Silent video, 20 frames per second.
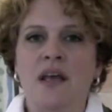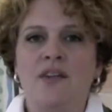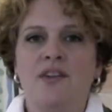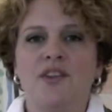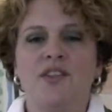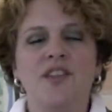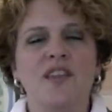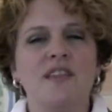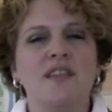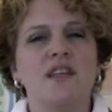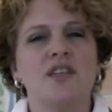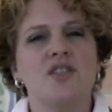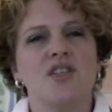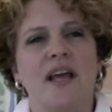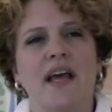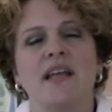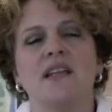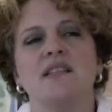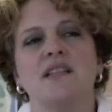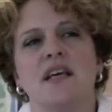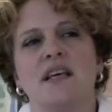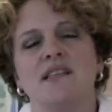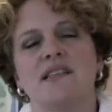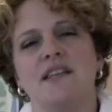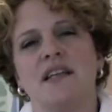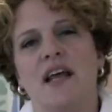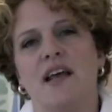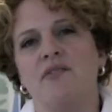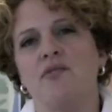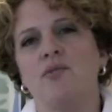The thing that Chad does
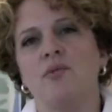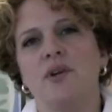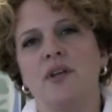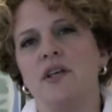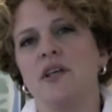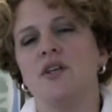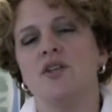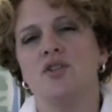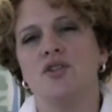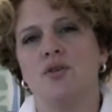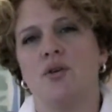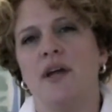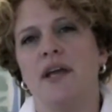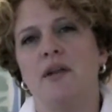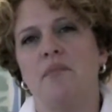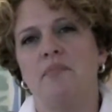that I've really enjoyed